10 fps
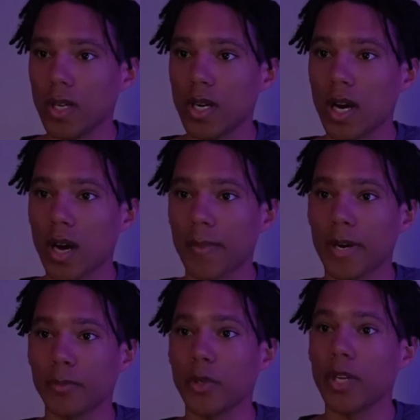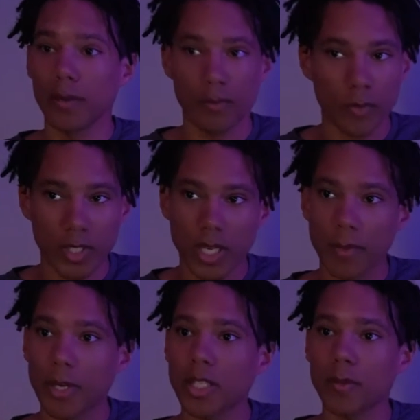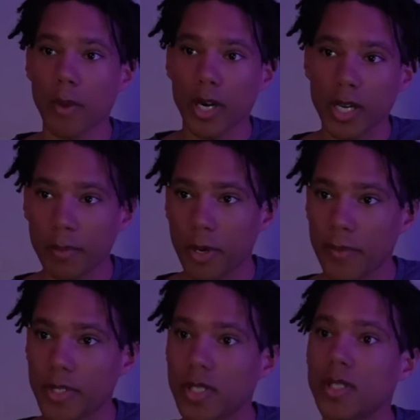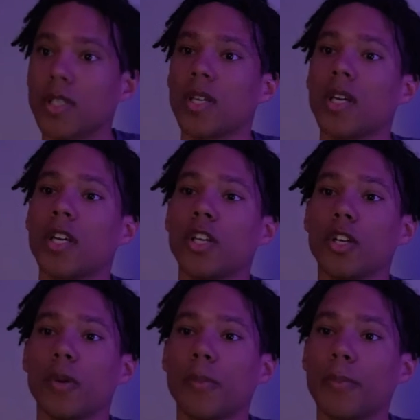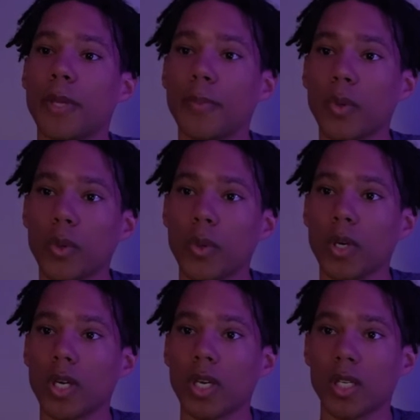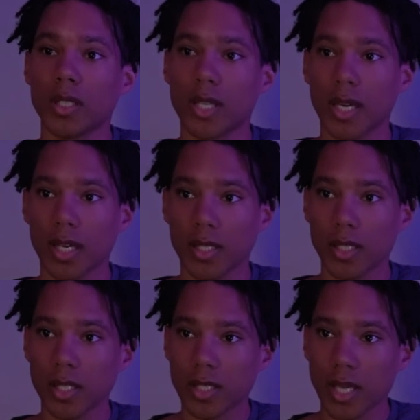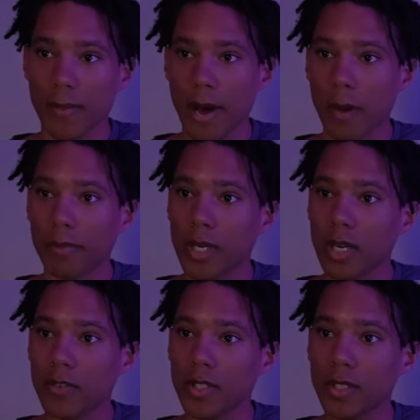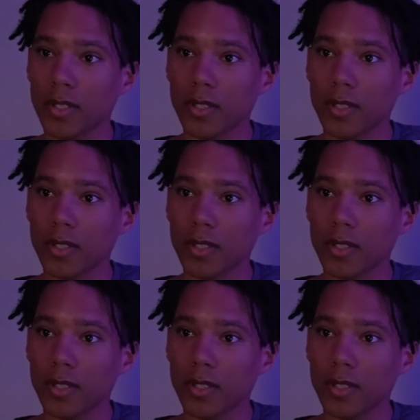And I'm doing it once again because of marketing purposes. You know, people, they see the same album cover,